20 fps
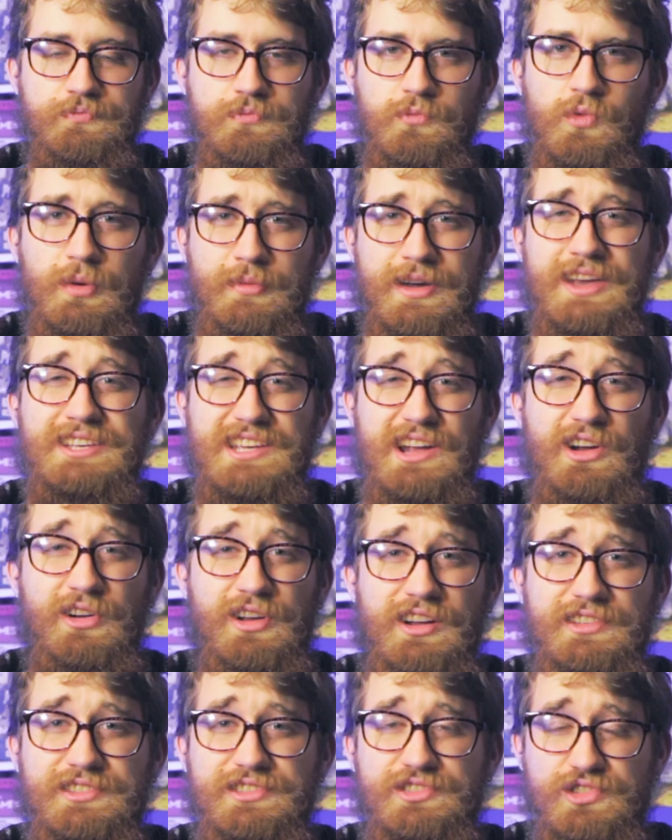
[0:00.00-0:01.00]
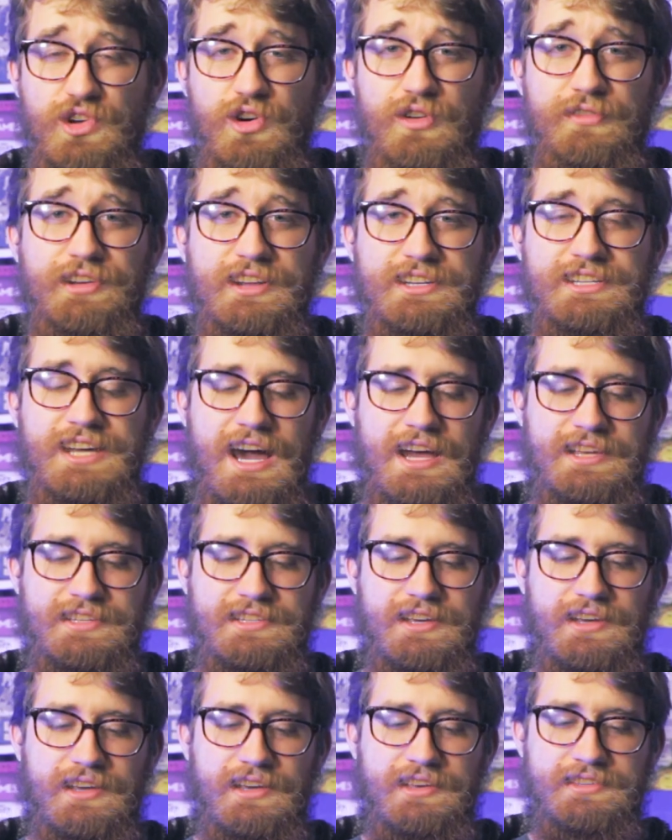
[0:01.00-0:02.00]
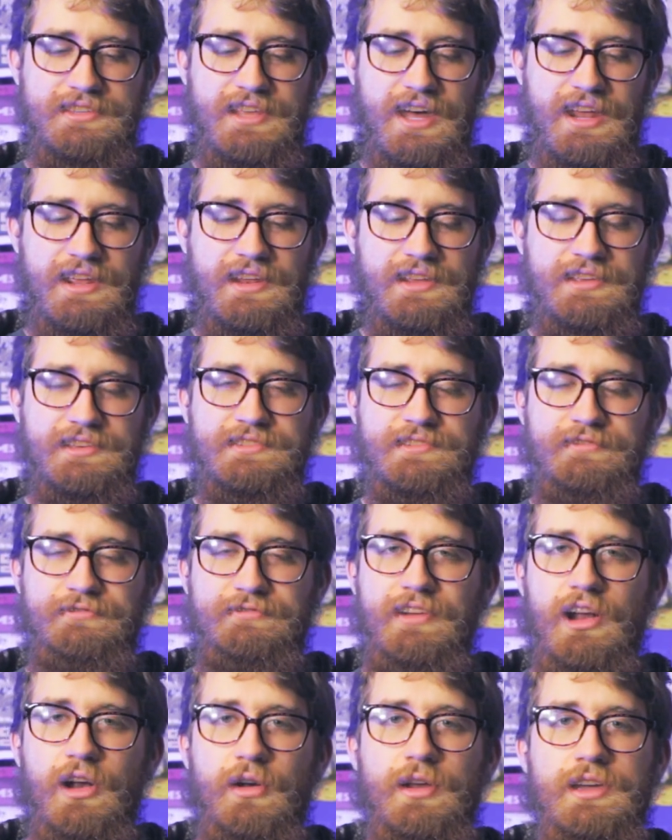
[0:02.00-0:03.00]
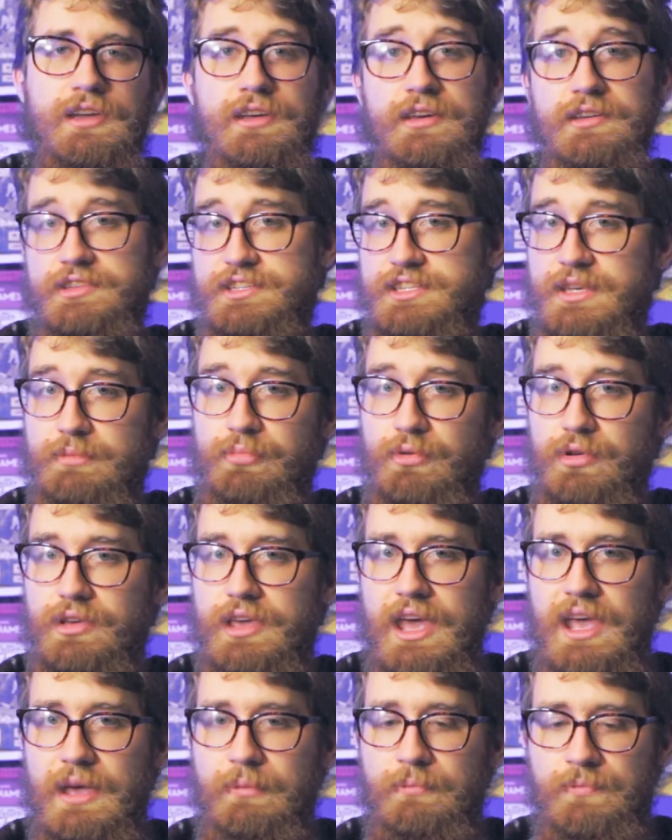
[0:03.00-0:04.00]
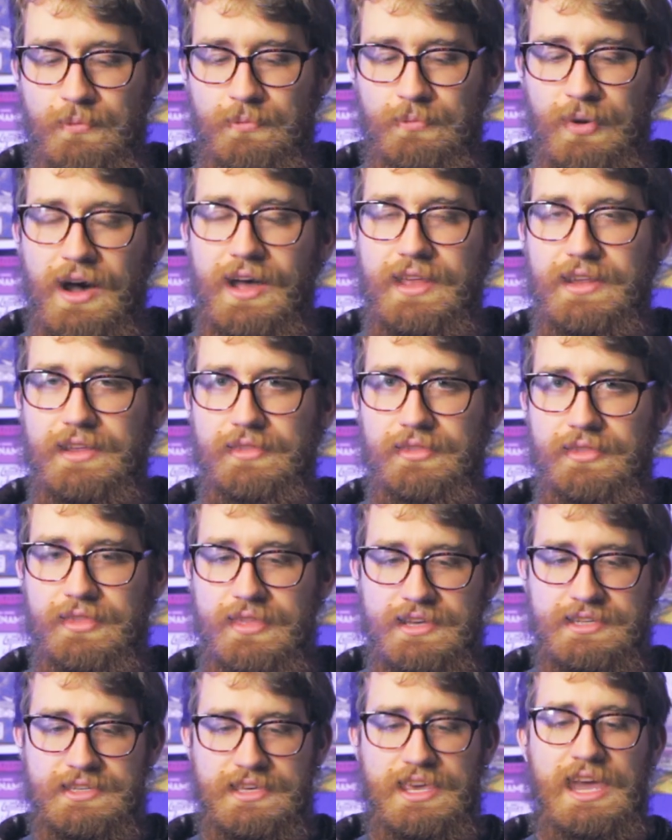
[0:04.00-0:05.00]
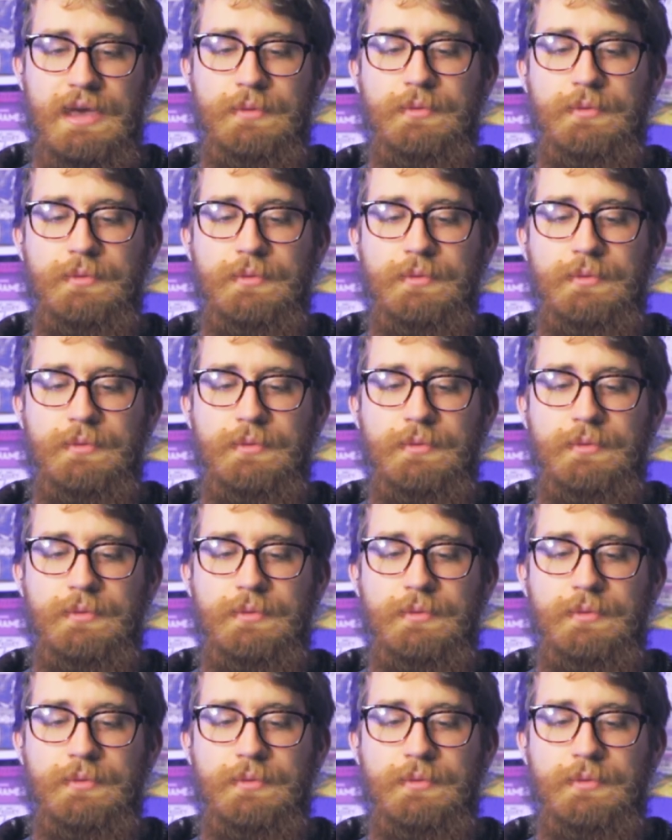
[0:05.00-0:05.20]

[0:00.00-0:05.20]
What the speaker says: what makes Aerion so fantastic is that it is a very simple game, but this game